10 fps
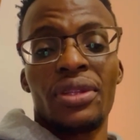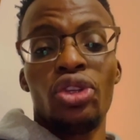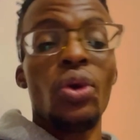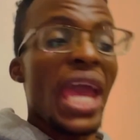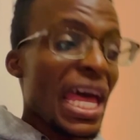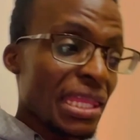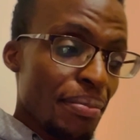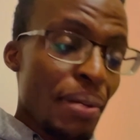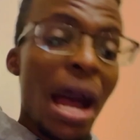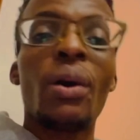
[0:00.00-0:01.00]
You had the
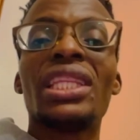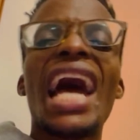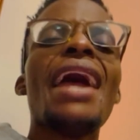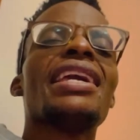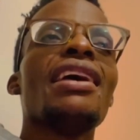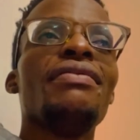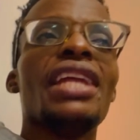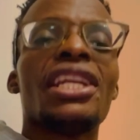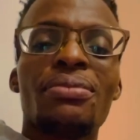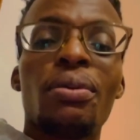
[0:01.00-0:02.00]
power. I gave the
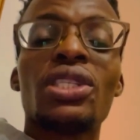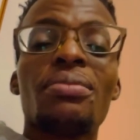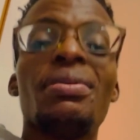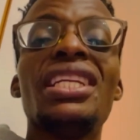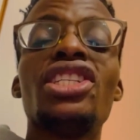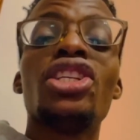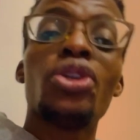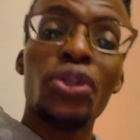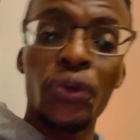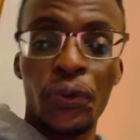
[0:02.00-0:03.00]
responsibility
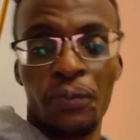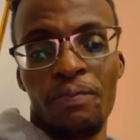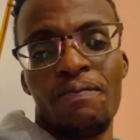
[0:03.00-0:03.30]
to you.